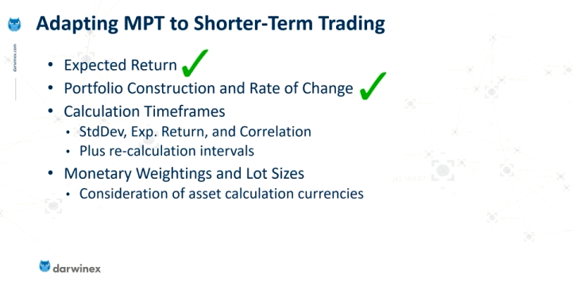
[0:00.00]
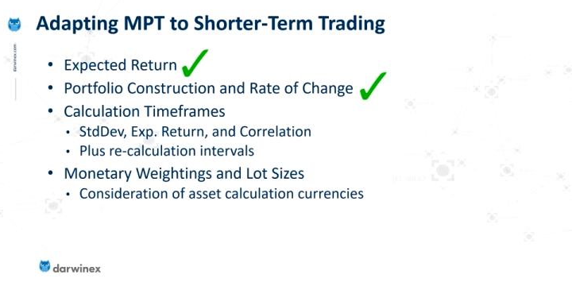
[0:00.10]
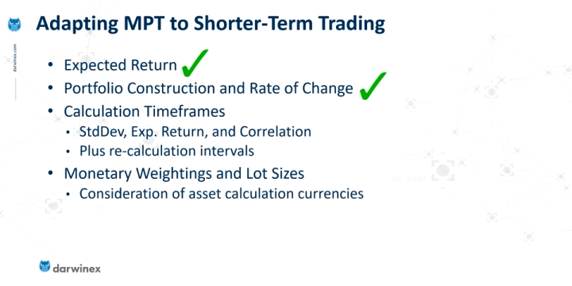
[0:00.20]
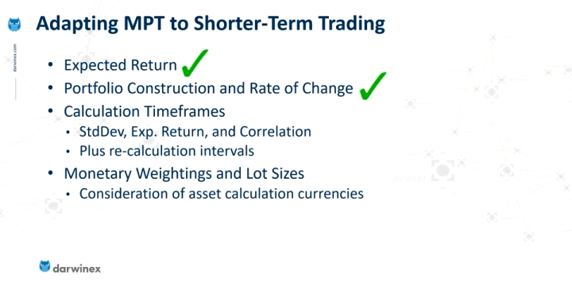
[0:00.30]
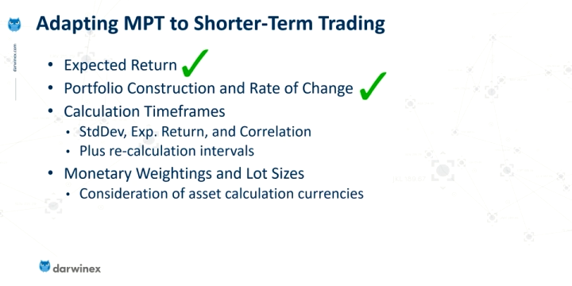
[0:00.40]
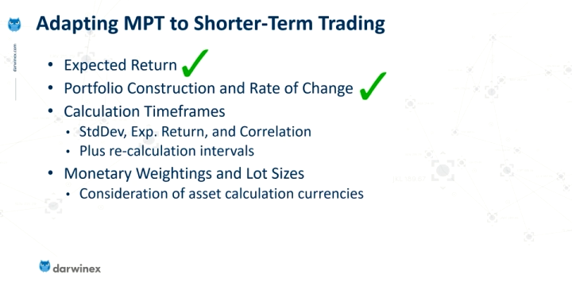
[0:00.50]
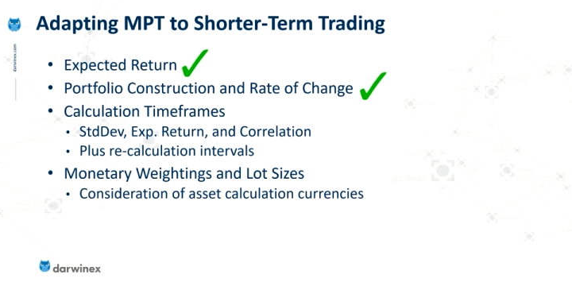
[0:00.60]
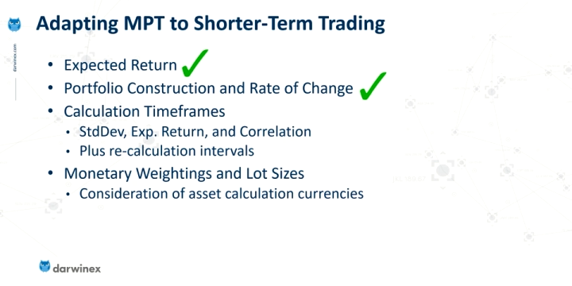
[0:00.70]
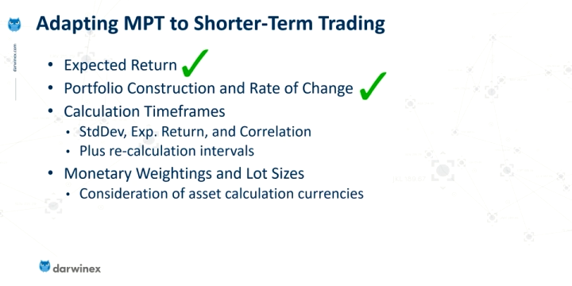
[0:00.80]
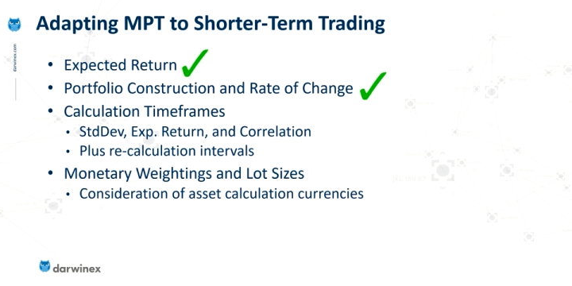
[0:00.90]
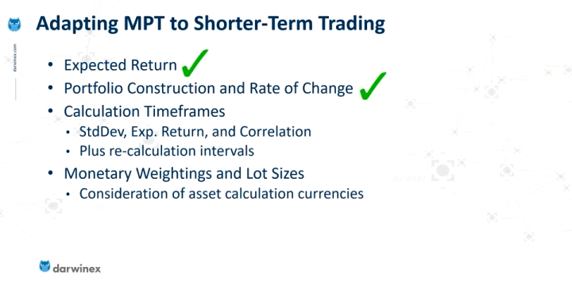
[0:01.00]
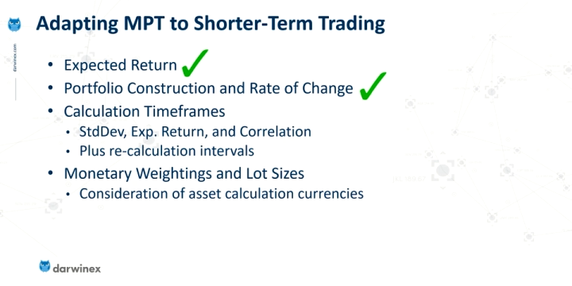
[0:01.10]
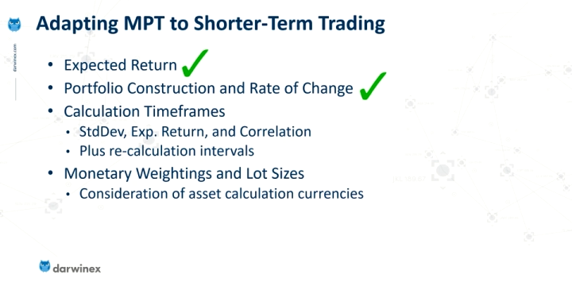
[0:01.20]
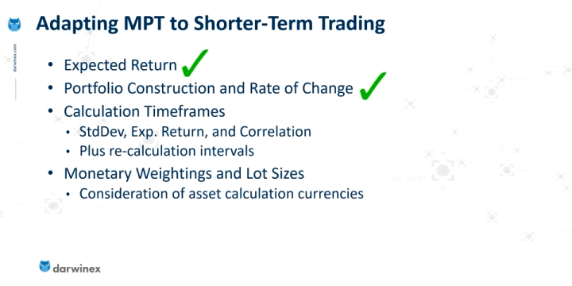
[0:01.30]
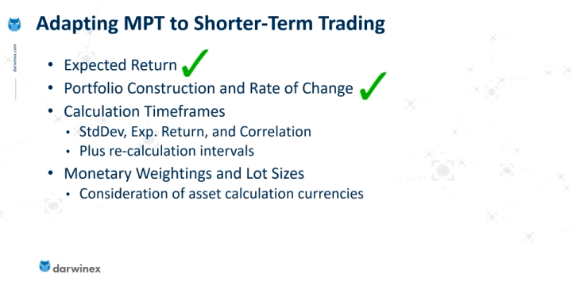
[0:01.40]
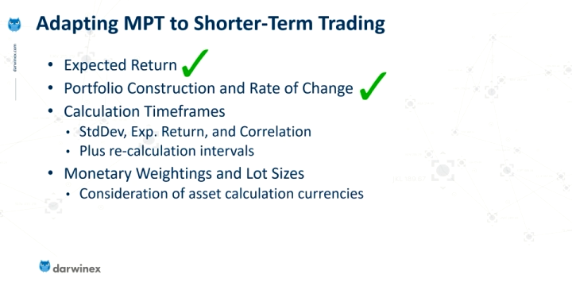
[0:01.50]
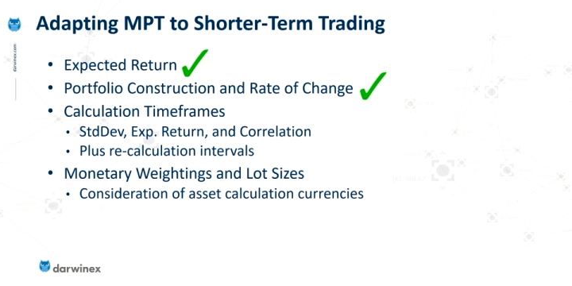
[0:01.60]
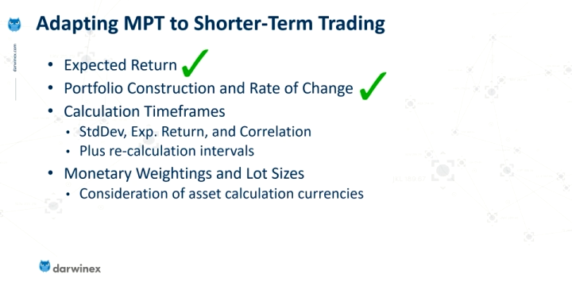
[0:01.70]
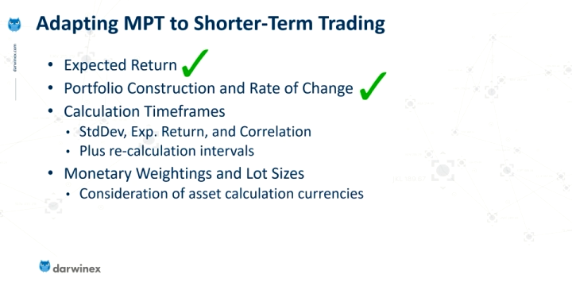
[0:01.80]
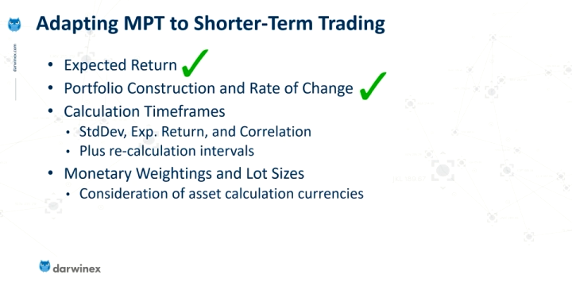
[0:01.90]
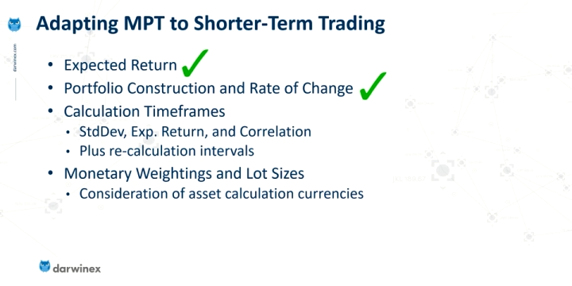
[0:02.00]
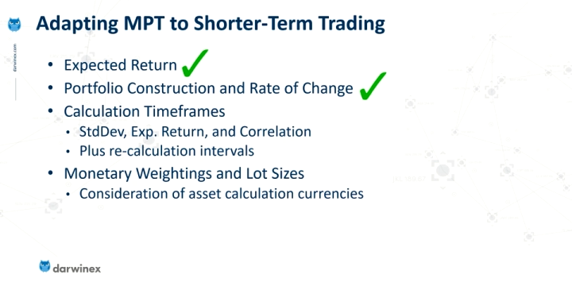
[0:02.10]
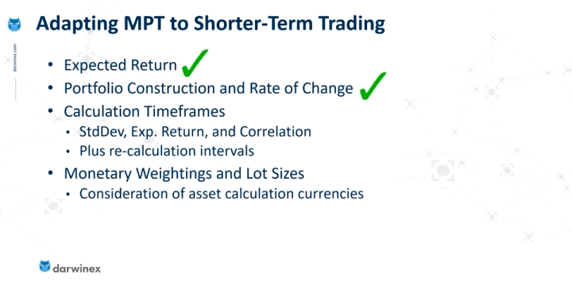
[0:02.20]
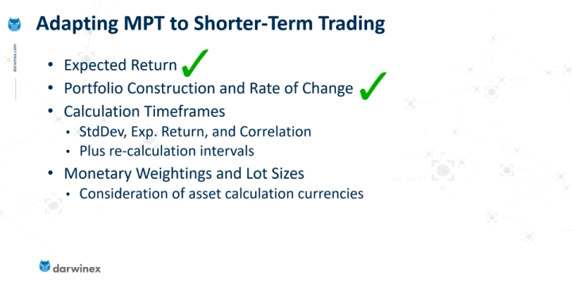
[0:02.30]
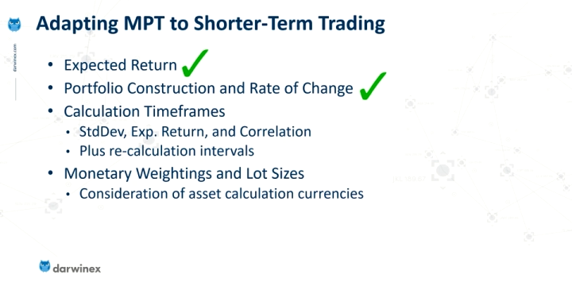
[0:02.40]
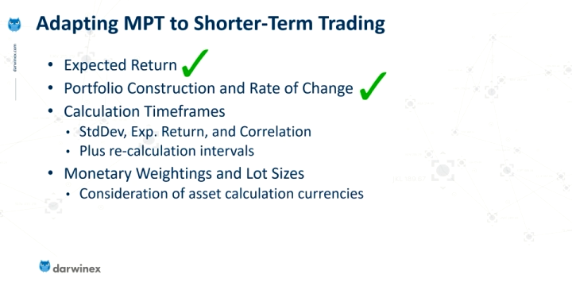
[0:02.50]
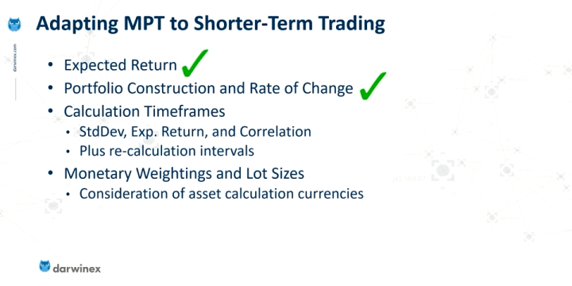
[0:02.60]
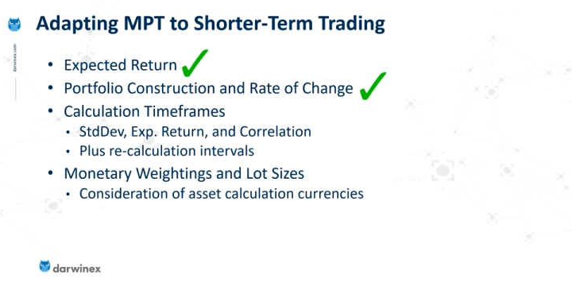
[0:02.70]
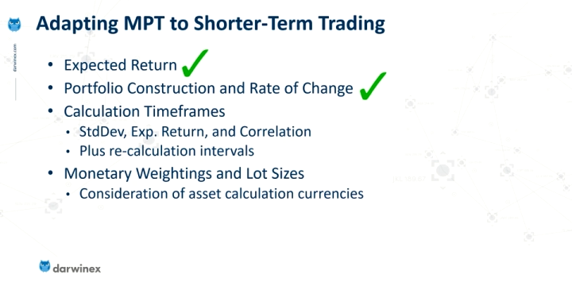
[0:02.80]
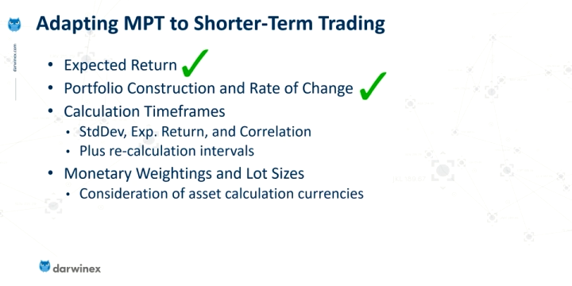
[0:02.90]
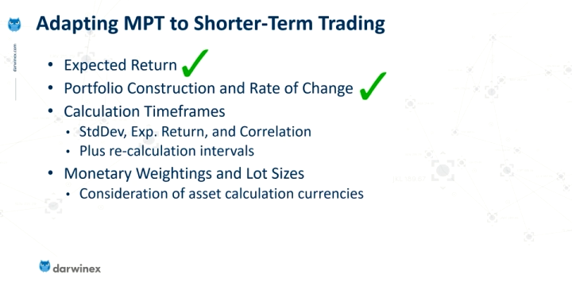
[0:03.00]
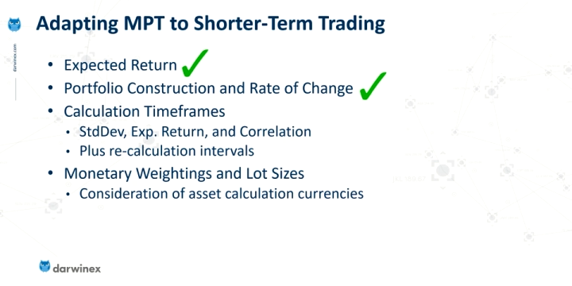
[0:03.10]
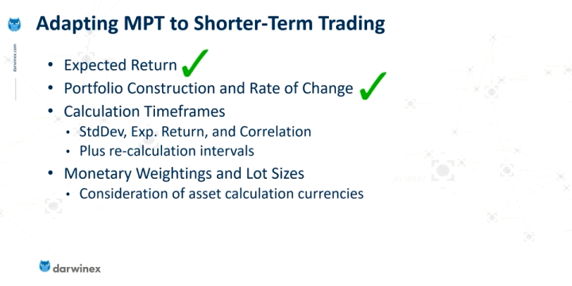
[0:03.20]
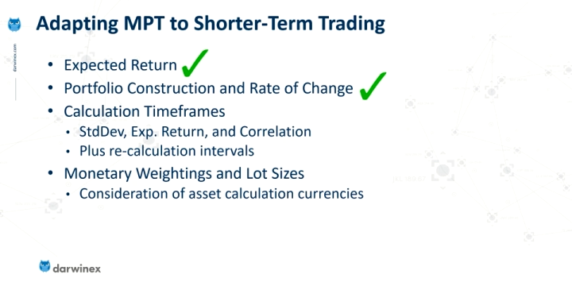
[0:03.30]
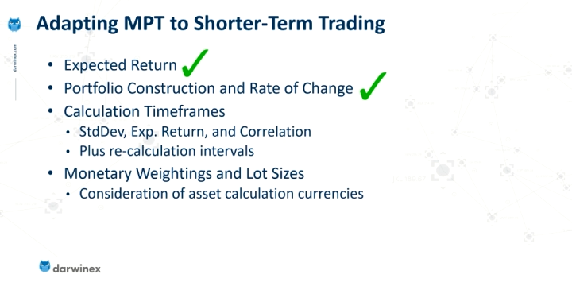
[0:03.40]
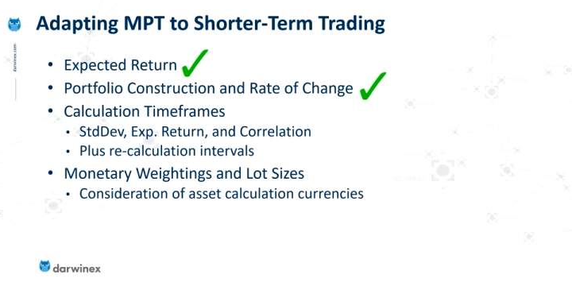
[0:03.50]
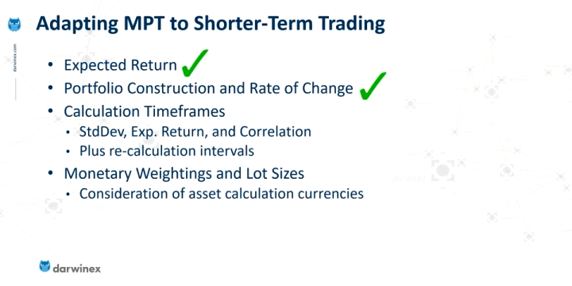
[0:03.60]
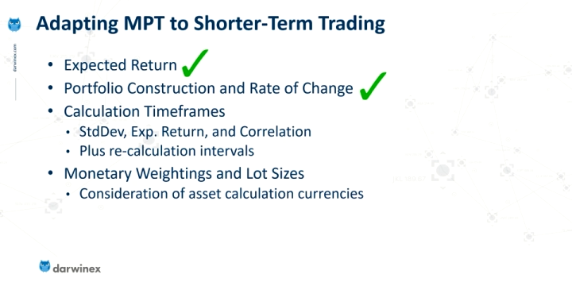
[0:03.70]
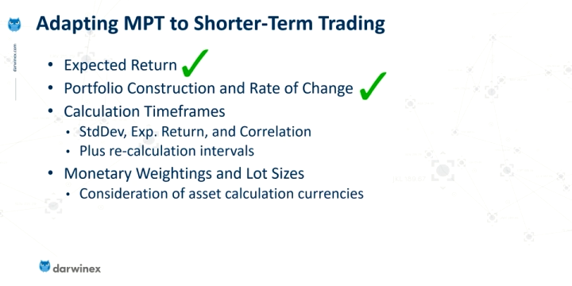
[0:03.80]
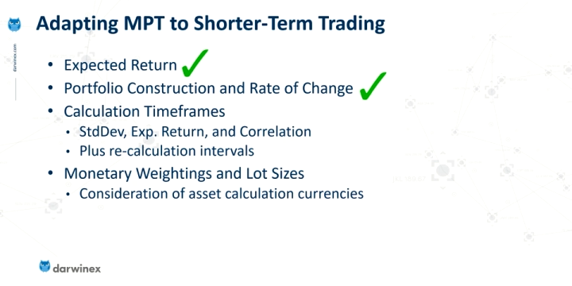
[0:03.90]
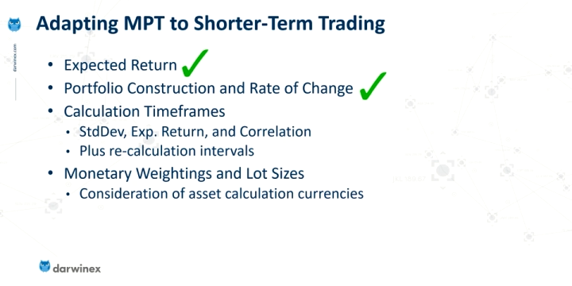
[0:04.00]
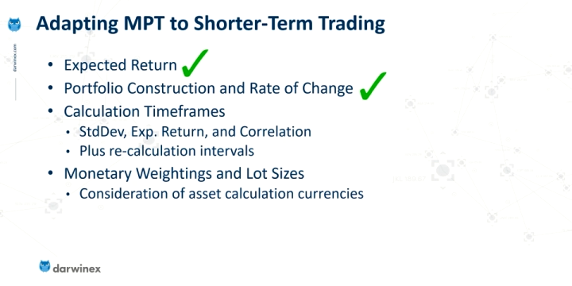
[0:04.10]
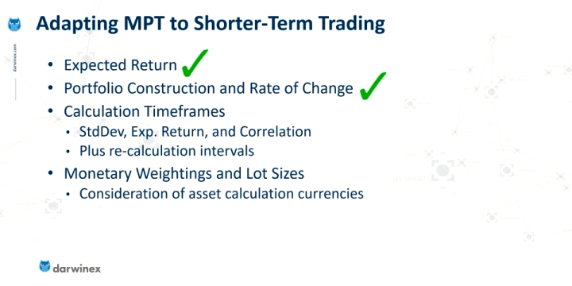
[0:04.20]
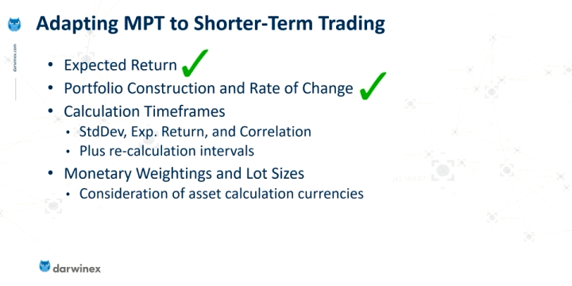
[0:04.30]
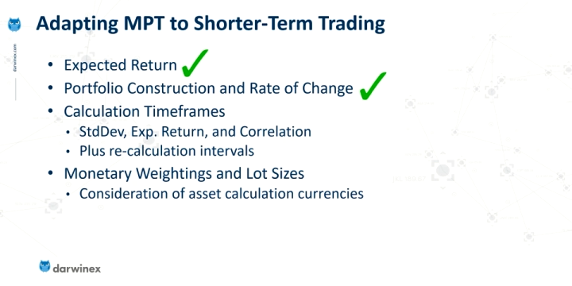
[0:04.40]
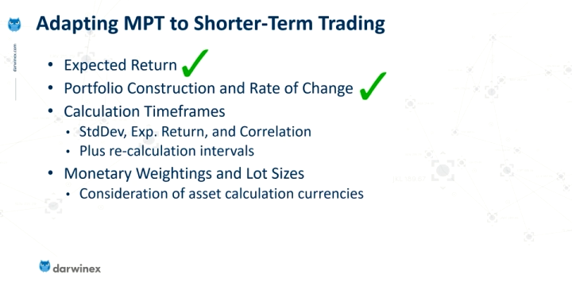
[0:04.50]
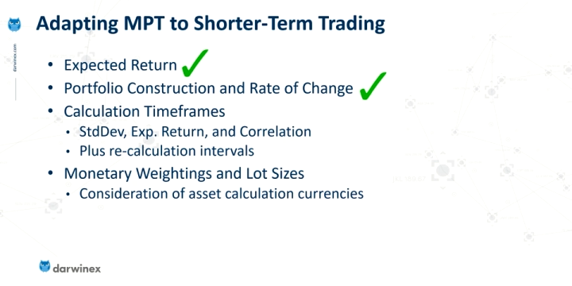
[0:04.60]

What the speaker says: No face is visible, so there are no lips to read.